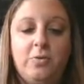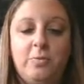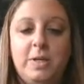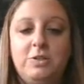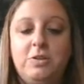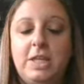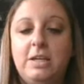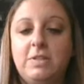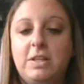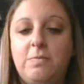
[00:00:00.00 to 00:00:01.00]
or made you
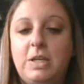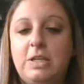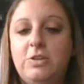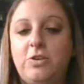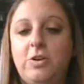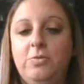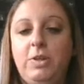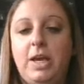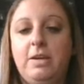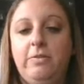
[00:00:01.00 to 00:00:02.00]
think of something in your own
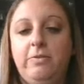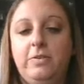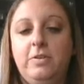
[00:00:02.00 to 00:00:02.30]
life.